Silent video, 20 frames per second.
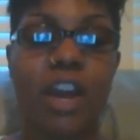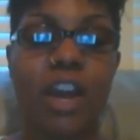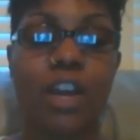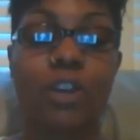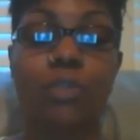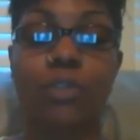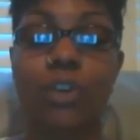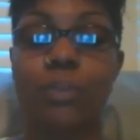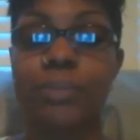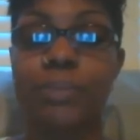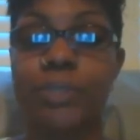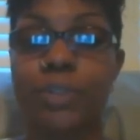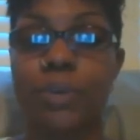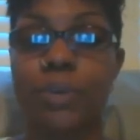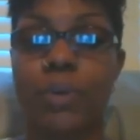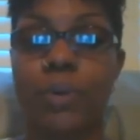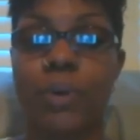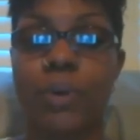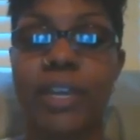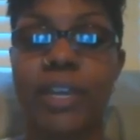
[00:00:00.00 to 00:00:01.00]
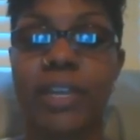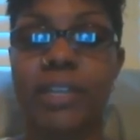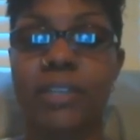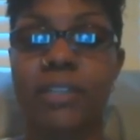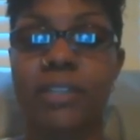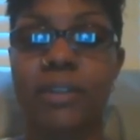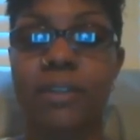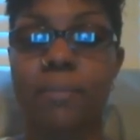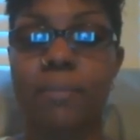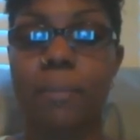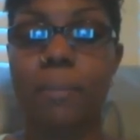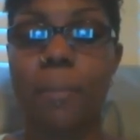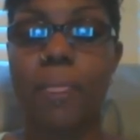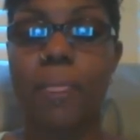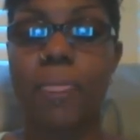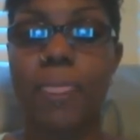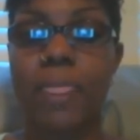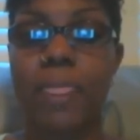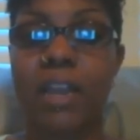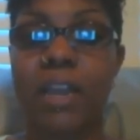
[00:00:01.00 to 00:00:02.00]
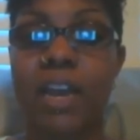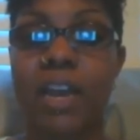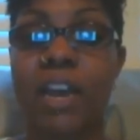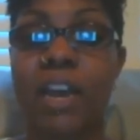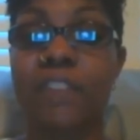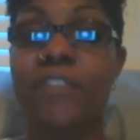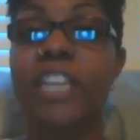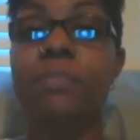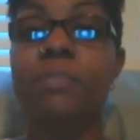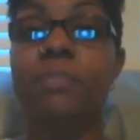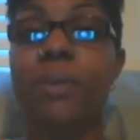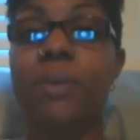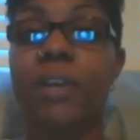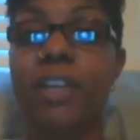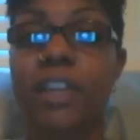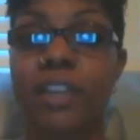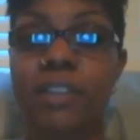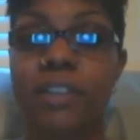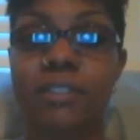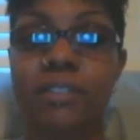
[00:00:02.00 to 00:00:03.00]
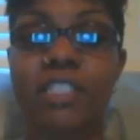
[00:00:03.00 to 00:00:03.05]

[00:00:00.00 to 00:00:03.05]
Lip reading: groups on Facebook, and